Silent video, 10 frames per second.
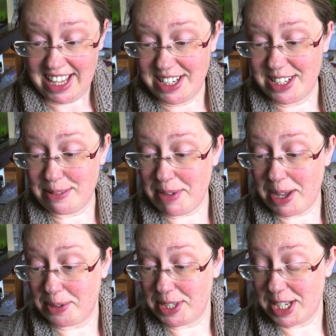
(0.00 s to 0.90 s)
Doesn't
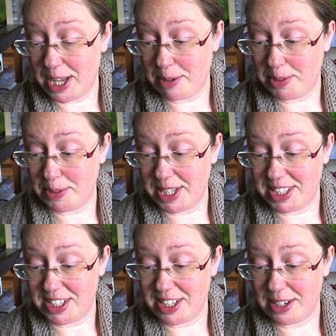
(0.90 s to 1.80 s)
matter which type you are, the
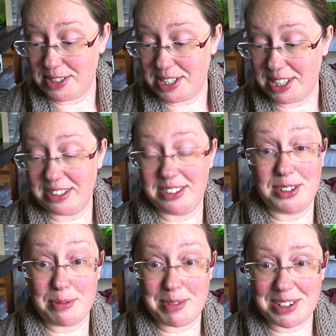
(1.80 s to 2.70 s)
shower gel is
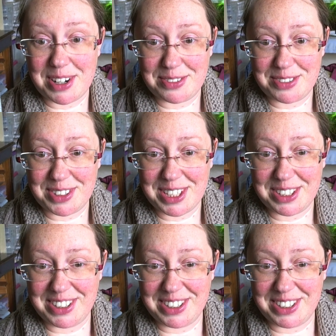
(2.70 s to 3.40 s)
going to be great for you.